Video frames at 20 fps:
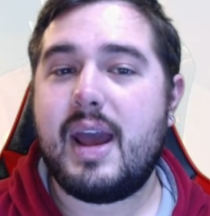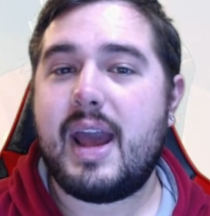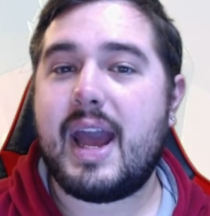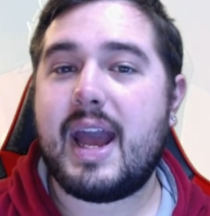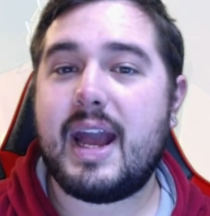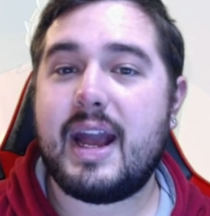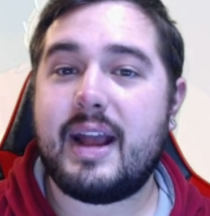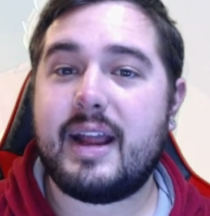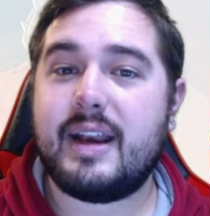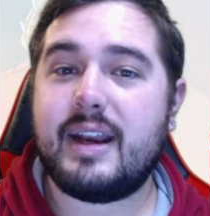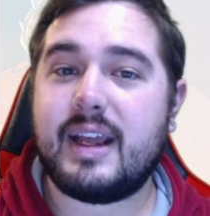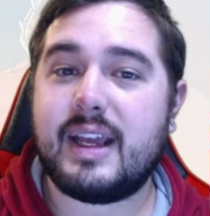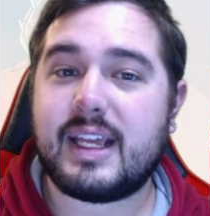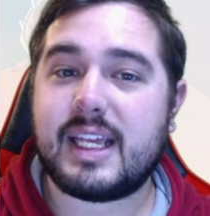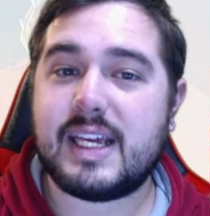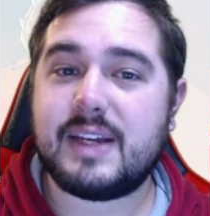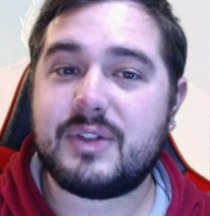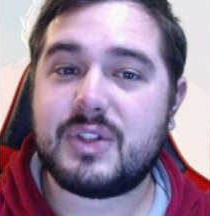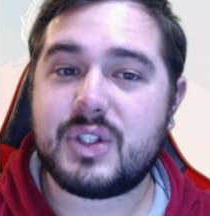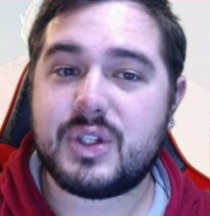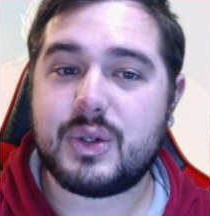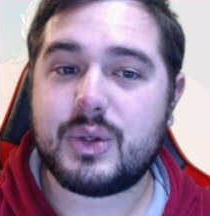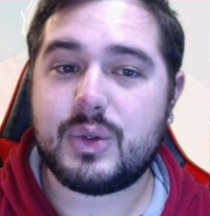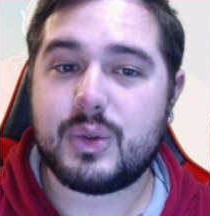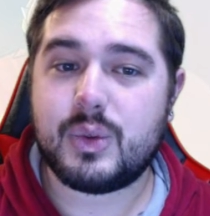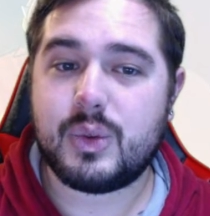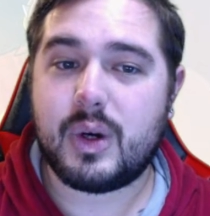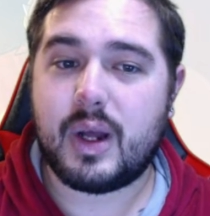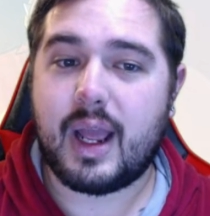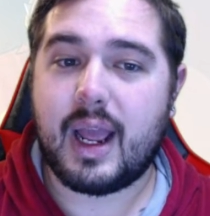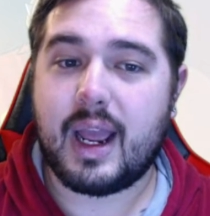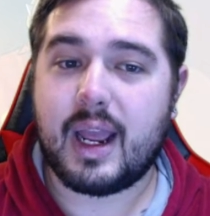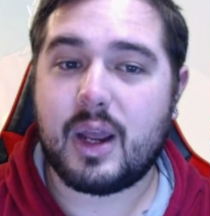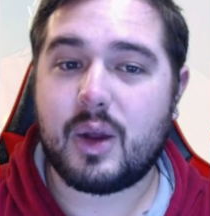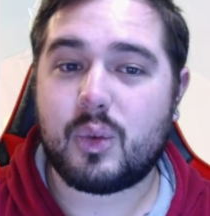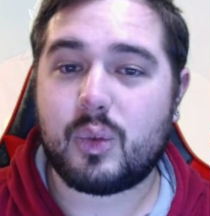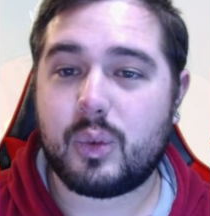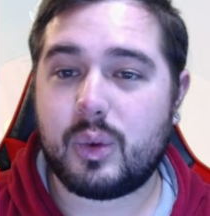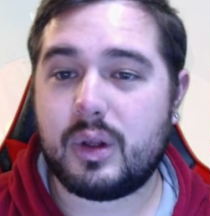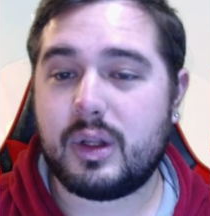and it gives you
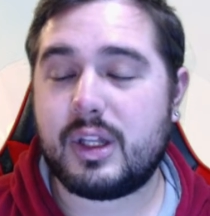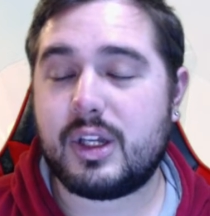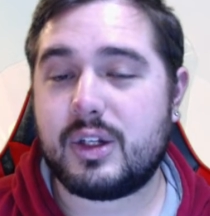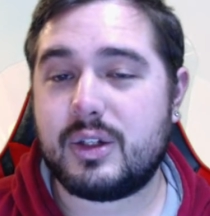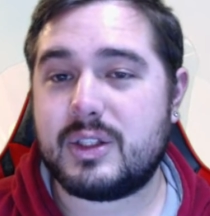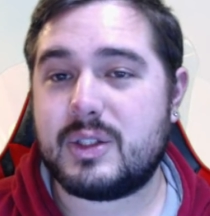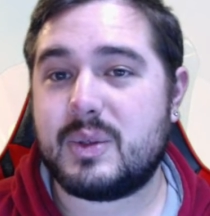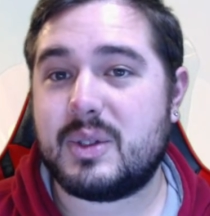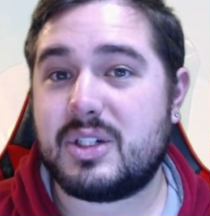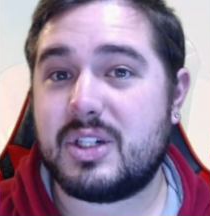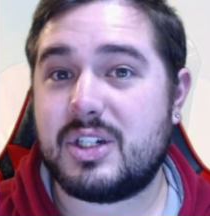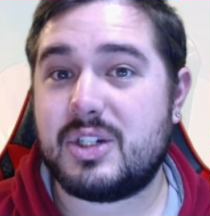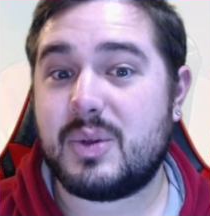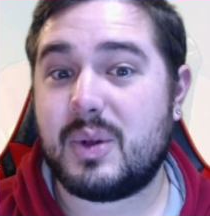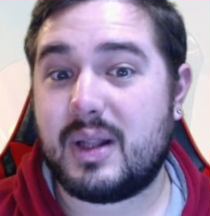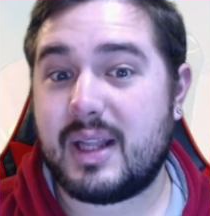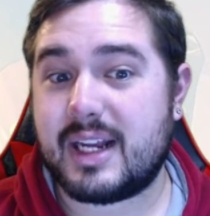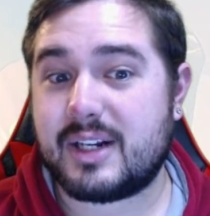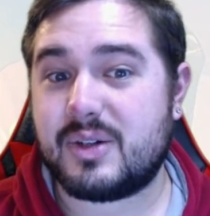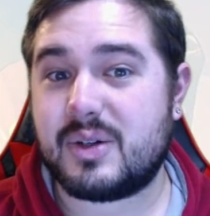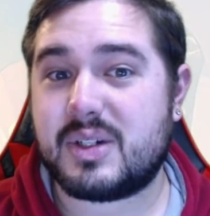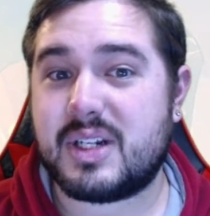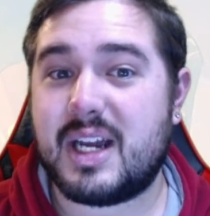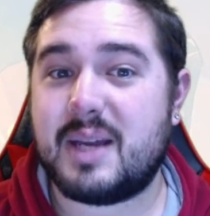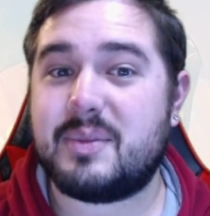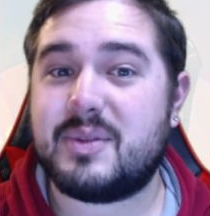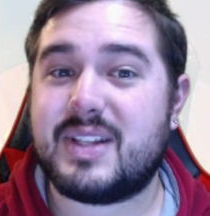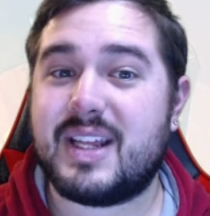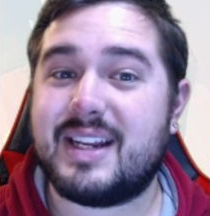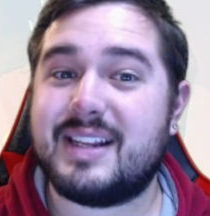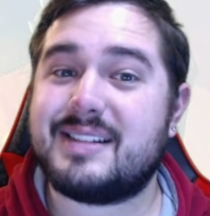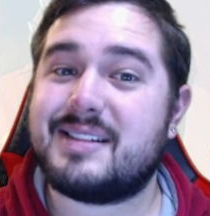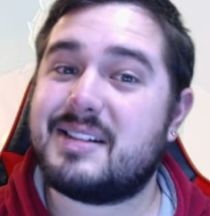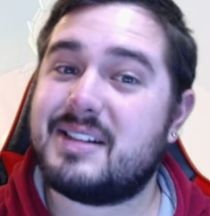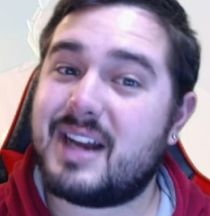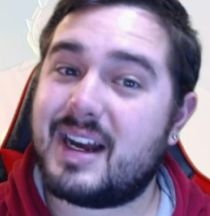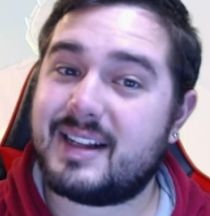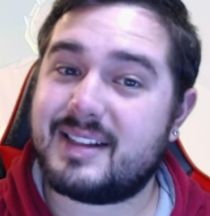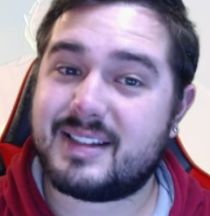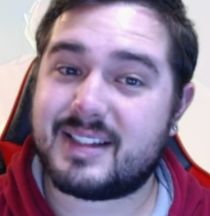a really good switch into electric types that is
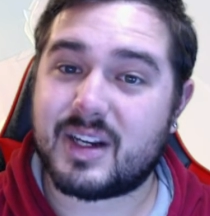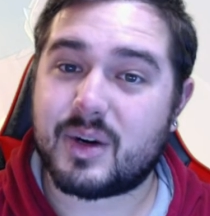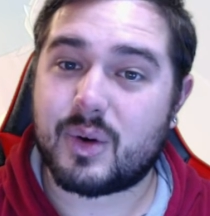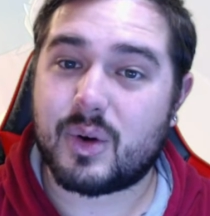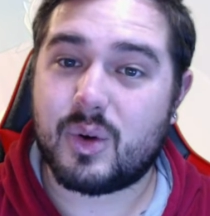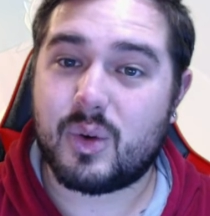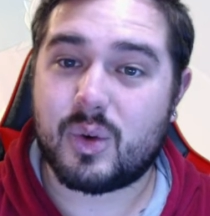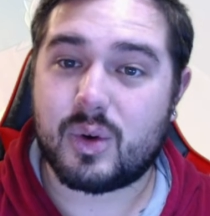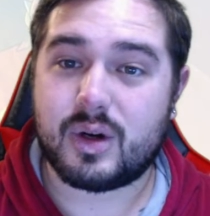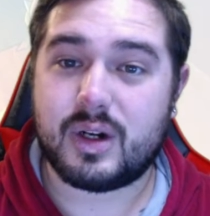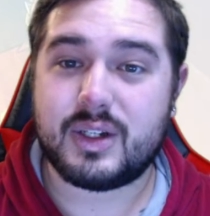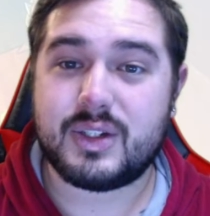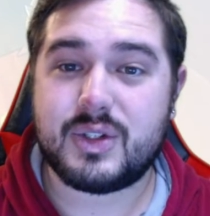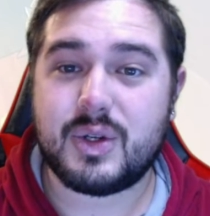not Zeraora.